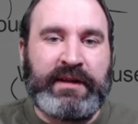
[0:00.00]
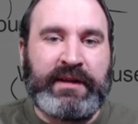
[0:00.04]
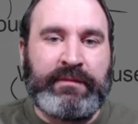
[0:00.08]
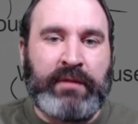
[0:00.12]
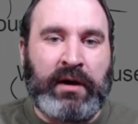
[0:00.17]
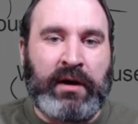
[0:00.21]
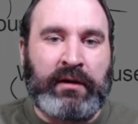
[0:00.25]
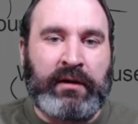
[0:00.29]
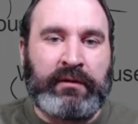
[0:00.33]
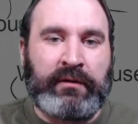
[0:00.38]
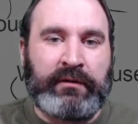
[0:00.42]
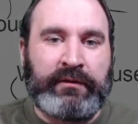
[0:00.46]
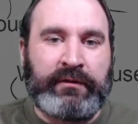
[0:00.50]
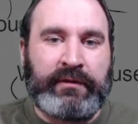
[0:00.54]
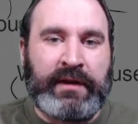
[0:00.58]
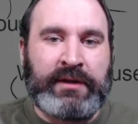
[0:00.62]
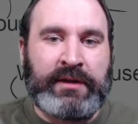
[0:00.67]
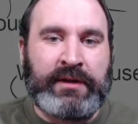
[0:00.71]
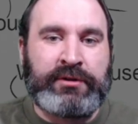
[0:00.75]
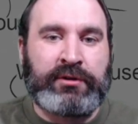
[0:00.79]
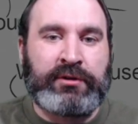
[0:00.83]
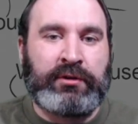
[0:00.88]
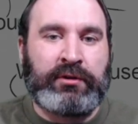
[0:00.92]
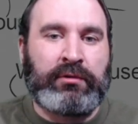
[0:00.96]
models
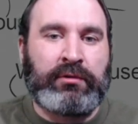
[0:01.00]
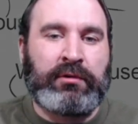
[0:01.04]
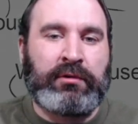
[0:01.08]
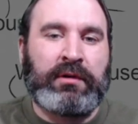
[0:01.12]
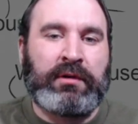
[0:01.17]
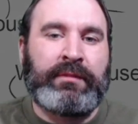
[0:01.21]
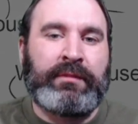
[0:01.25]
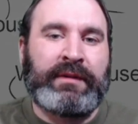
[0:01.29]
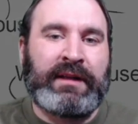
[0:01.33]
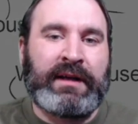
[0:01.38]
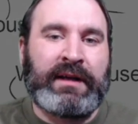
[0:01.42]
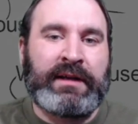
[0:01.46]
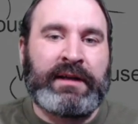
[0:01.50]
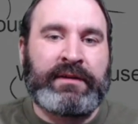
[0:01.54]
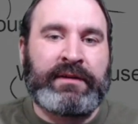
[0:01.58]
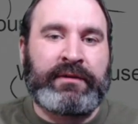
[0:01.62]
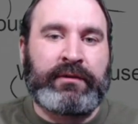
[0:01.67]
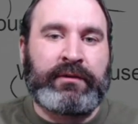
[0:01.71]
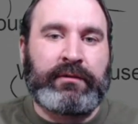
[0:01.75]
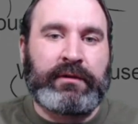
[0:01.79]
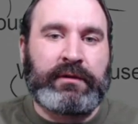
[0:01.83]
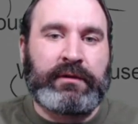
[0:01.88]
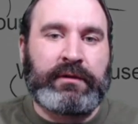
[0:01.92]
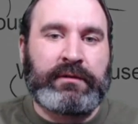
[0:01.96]
at your local appliance
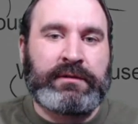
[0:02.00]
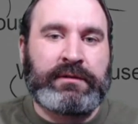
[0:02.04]
store